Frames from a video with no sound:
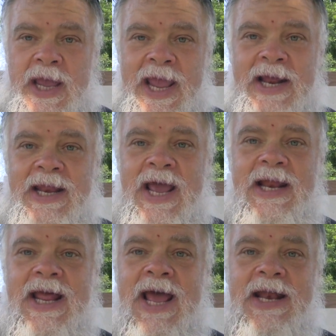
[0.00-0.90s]
And
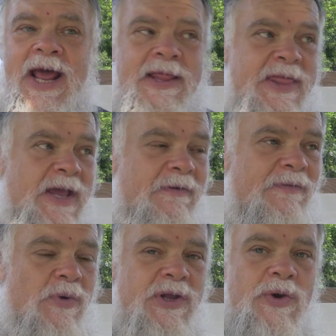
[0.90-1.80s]

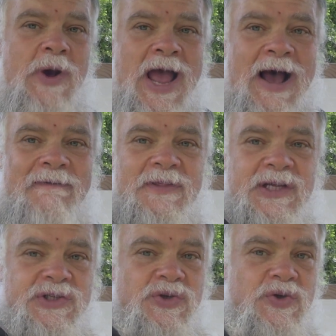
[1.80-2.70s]
therefore you have
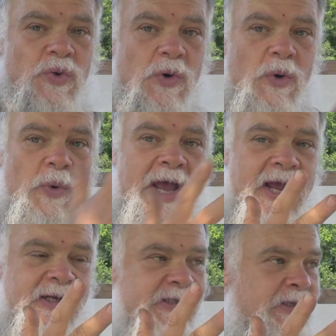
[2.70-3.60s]
these
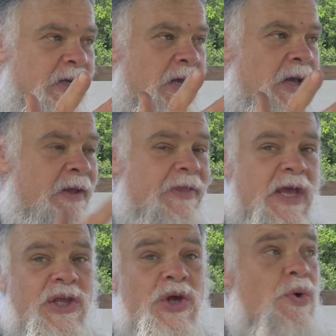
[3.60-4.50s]
doorways
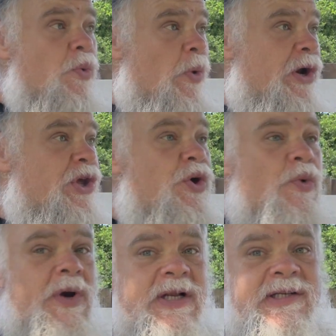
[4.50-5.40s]
where
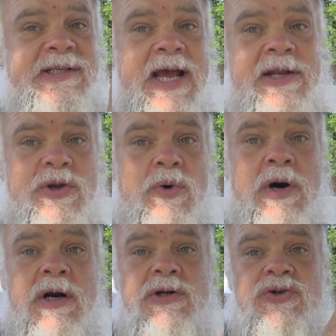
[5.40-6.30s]
you can set
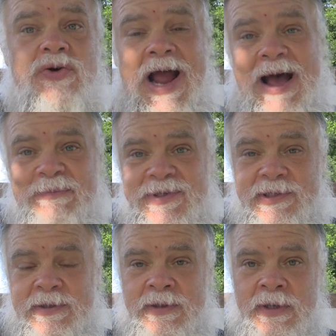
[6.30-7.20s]
your
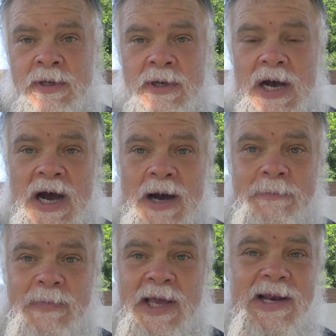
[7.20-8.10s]
traps.
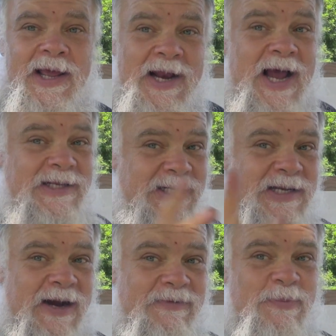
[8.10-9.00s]
And I
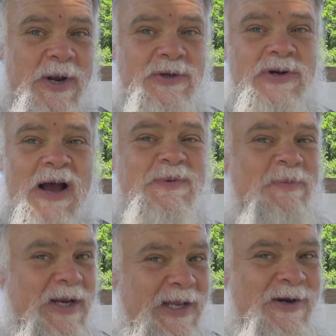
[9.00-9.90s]
did cover bear traps
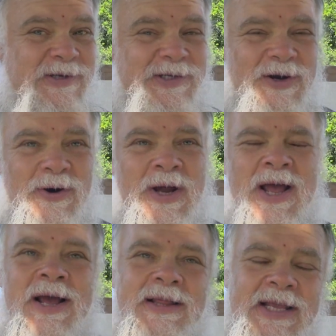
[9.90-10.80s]
many years ago.
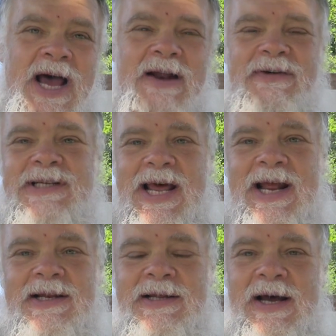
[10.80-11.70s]
Kind of a dead
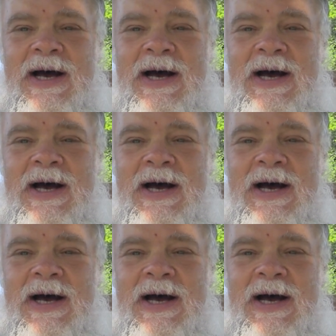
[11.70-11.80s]
end.